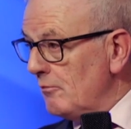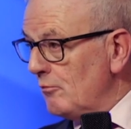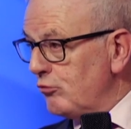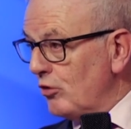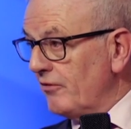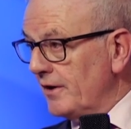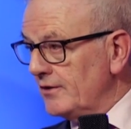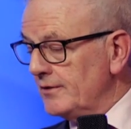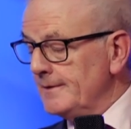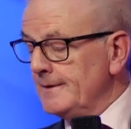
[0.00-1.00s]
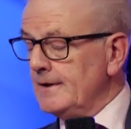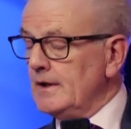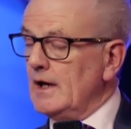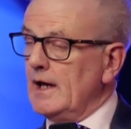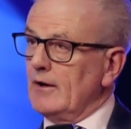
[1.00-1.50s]
profit
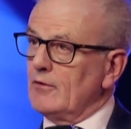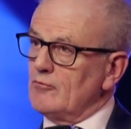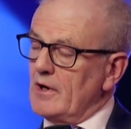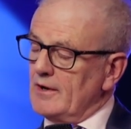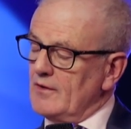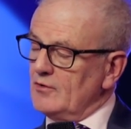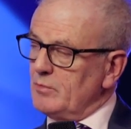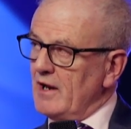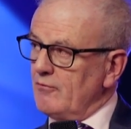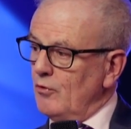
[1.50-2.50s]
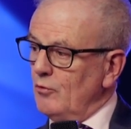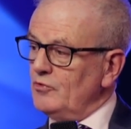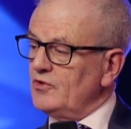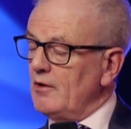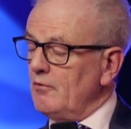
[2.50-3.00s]
out of running these platforms.
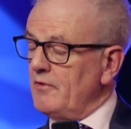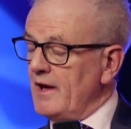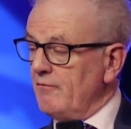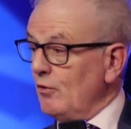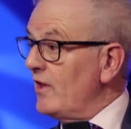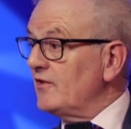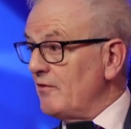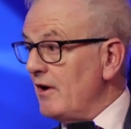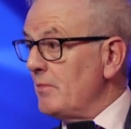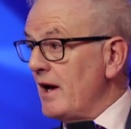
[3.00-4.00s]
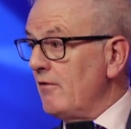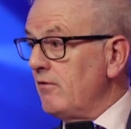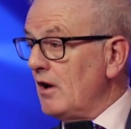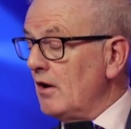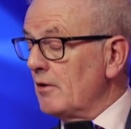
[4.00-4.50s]
So therefore, there's a very
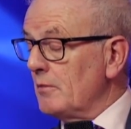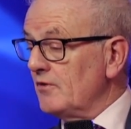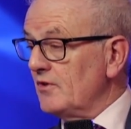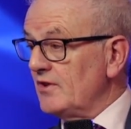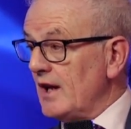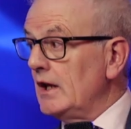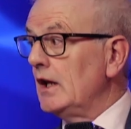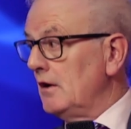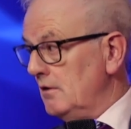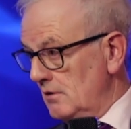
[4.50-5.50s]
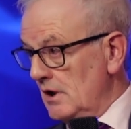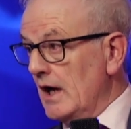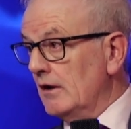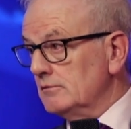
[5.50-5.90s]
powerful argument to say, yeah,